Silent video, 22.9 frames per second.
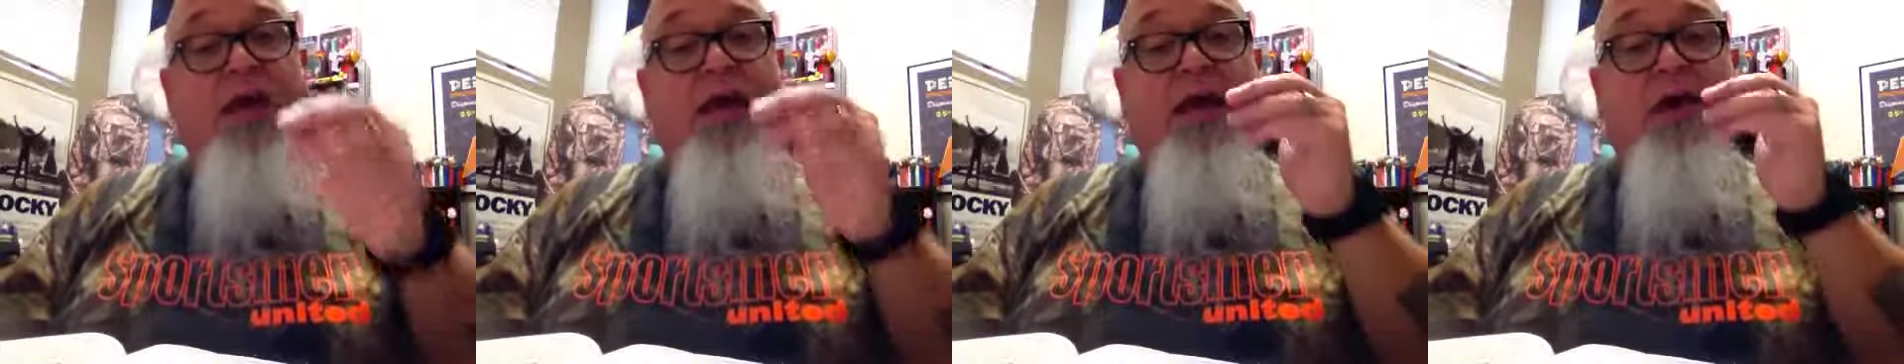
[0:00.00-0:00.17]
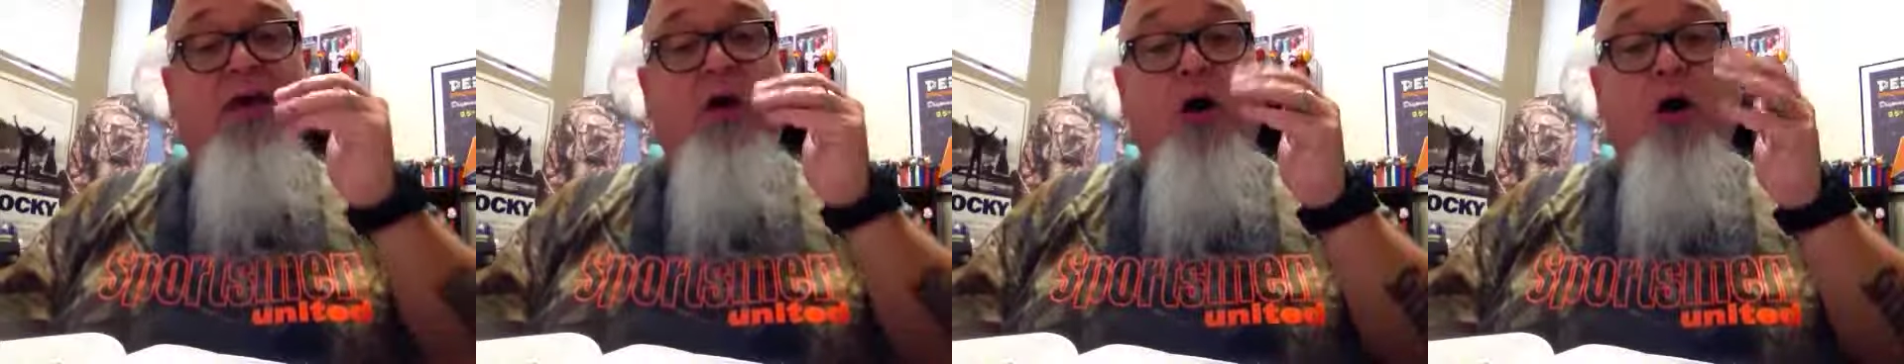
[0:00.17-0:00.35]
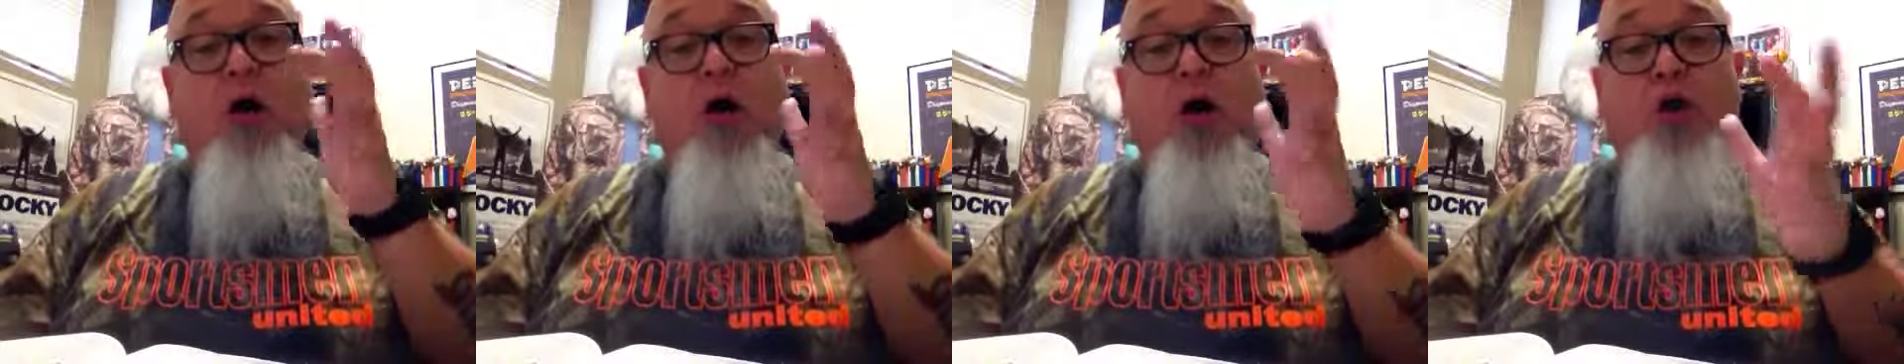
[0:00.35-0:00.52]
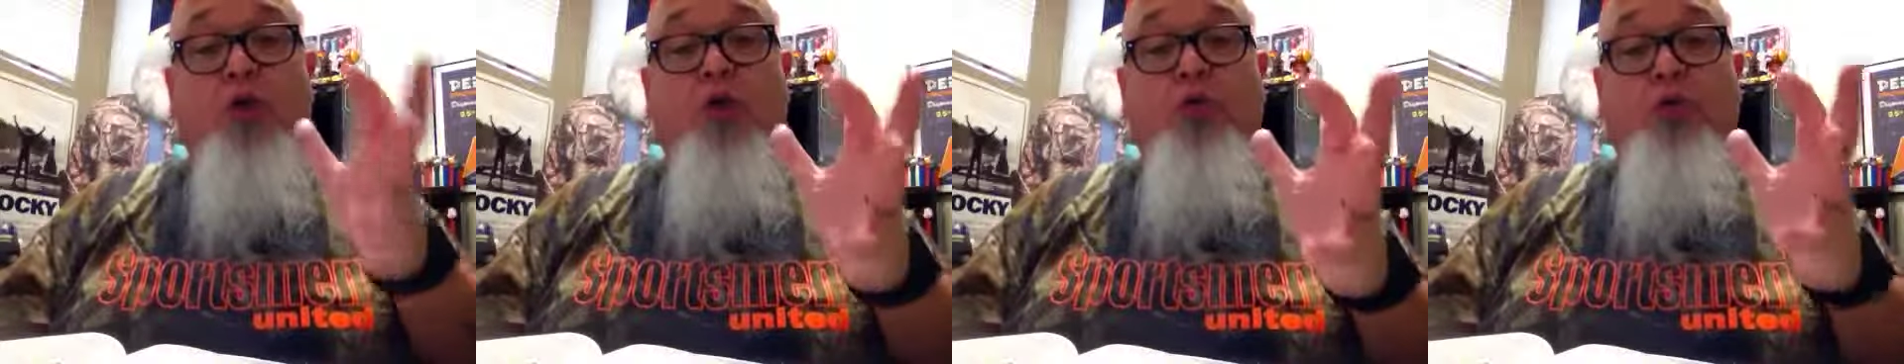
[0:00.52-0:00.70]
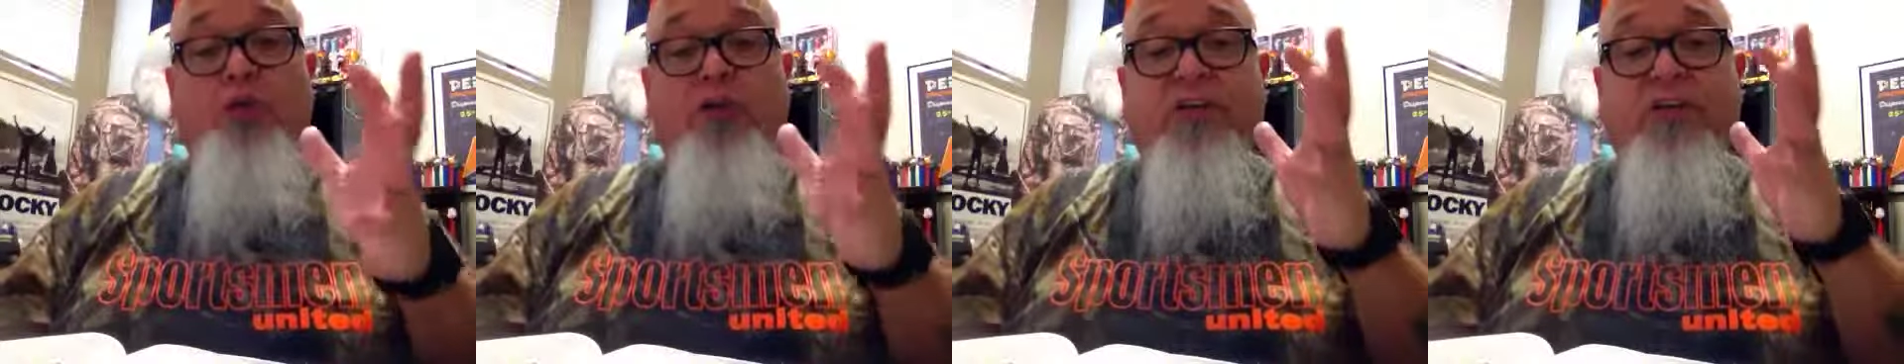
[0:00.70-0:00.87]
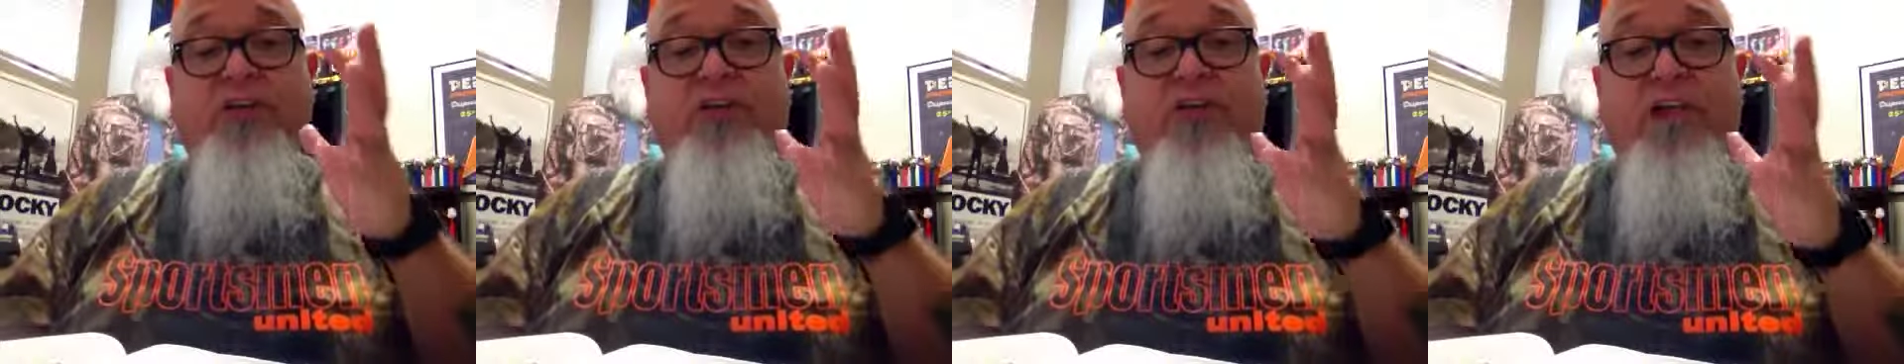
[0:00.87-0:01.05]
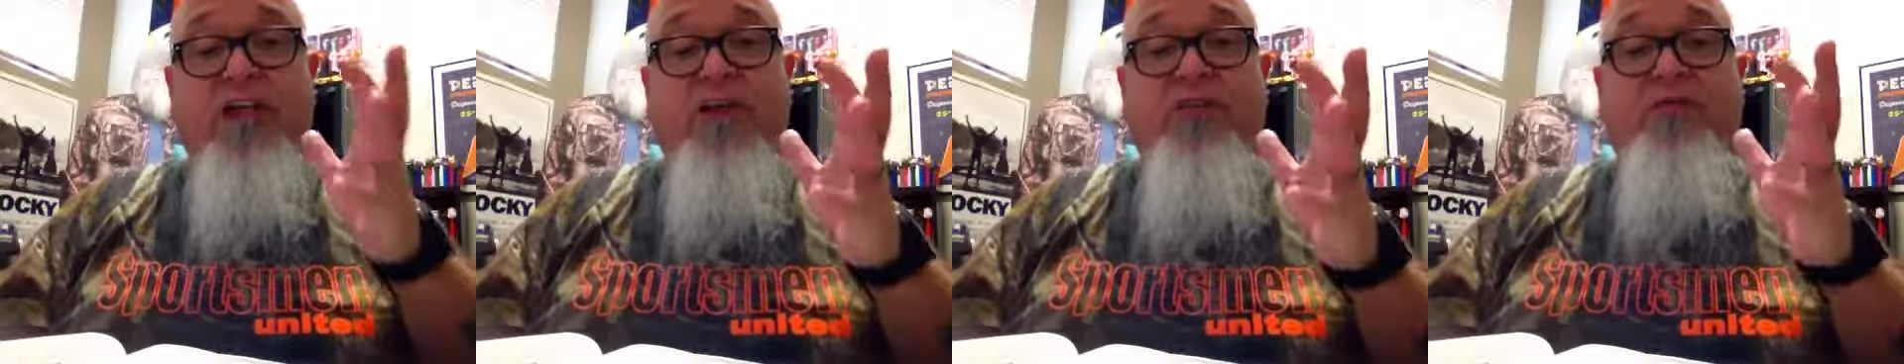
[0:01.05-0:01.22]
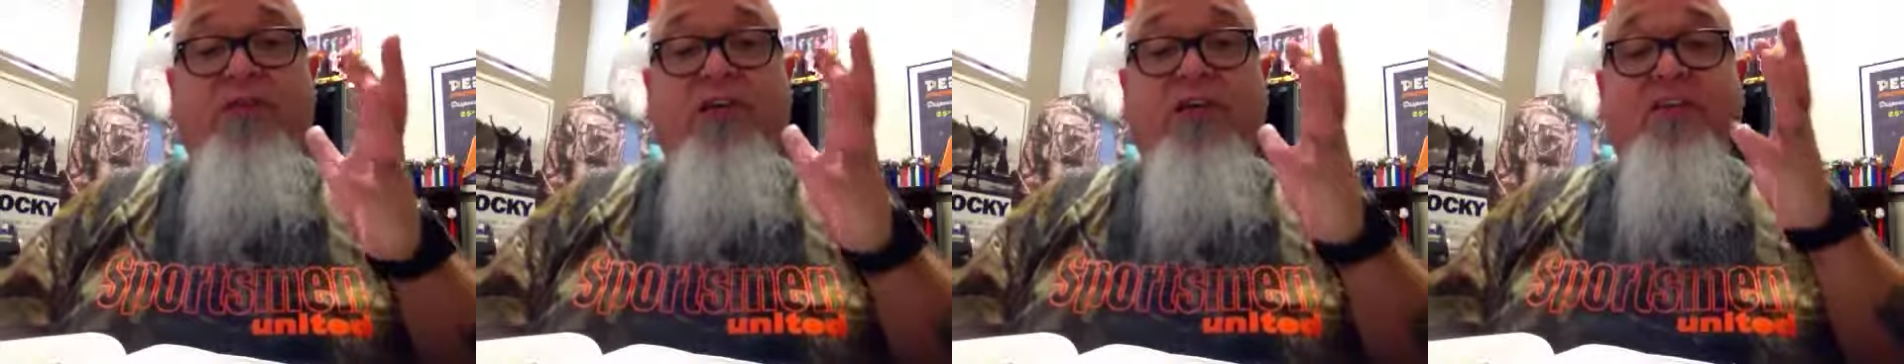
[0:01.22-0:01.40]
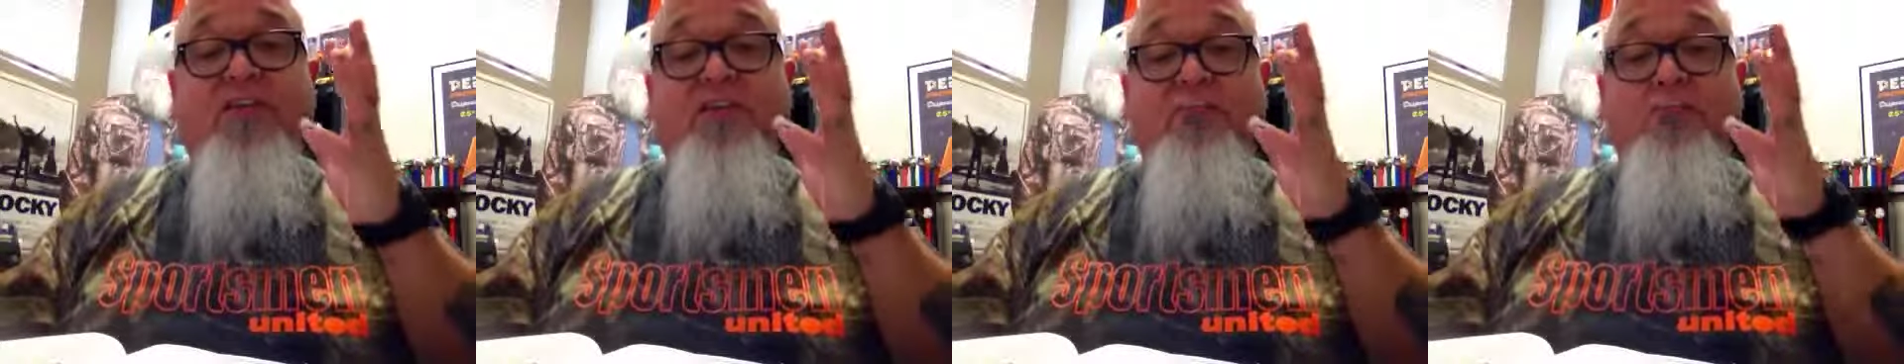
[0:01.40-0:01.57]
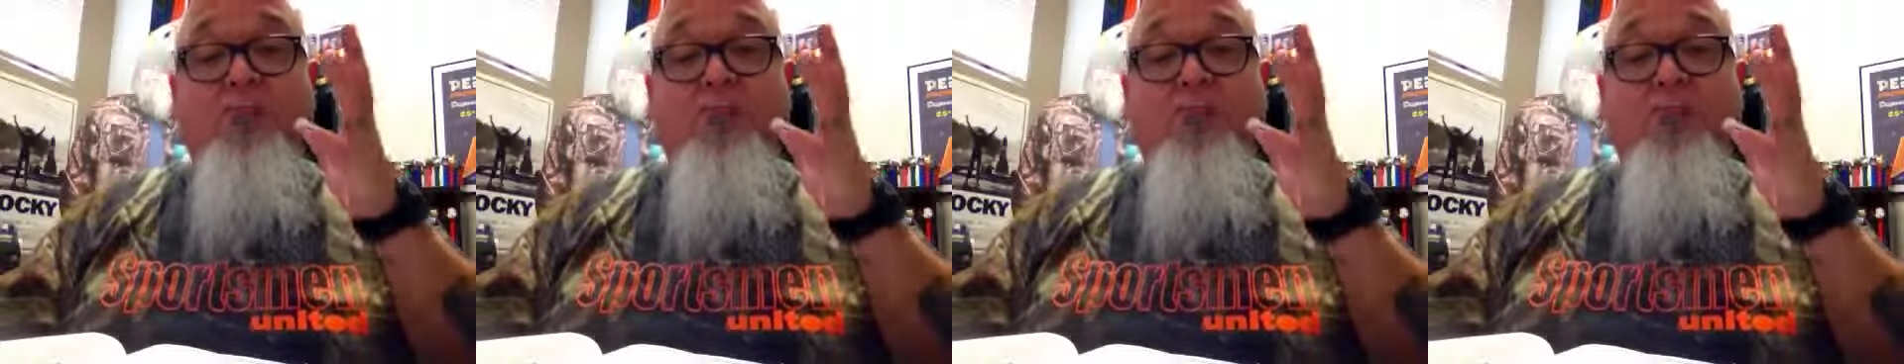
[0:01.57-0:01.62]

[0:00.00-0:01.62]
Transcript: and all who receive its